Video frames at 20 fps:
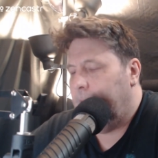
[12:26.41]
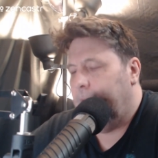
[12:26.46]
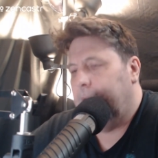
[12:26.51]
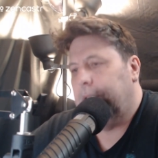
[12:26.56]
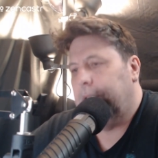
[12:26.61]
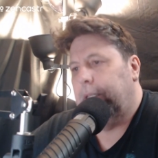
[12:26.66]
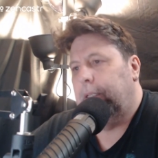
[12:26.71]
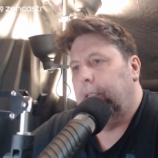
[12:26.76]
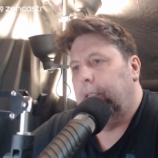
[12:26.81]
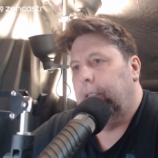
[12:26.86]

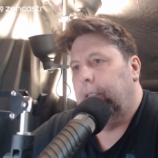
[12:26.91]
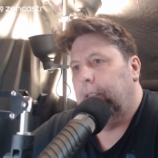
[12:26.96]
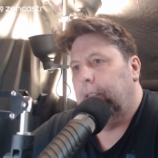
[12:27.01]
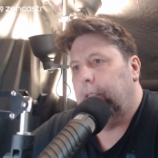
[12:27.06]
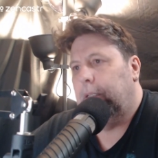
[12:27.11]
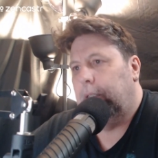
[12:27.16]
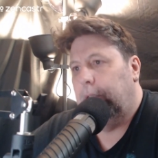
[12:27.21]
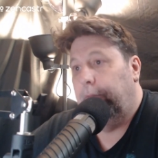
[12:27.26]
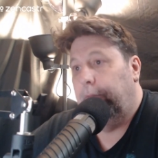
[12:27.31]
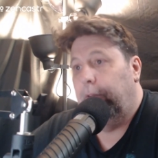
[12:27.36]
us
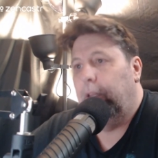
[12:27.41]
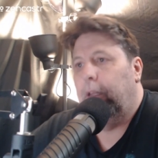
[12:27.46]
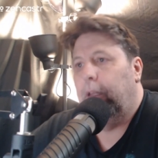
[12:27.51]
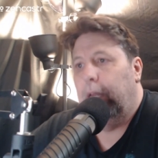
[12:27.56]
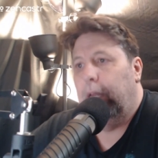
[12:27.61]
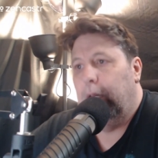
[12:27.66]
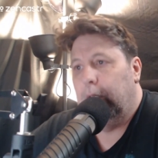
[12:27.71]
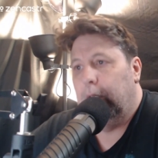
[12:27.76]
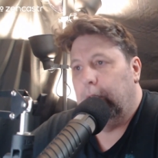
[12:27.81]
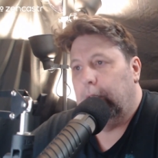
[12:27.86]

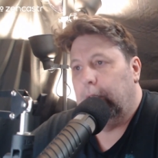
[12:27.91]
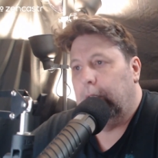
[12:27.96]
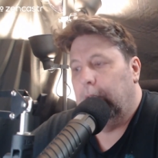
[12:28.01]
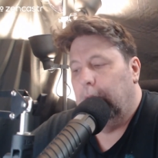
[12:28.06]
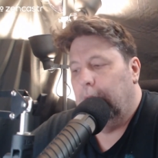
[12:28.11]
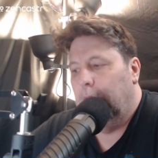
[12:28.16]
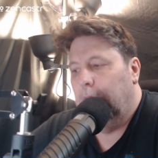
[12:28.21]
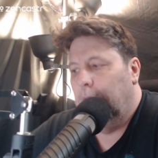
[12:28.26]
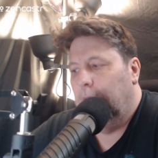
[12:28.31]
civilians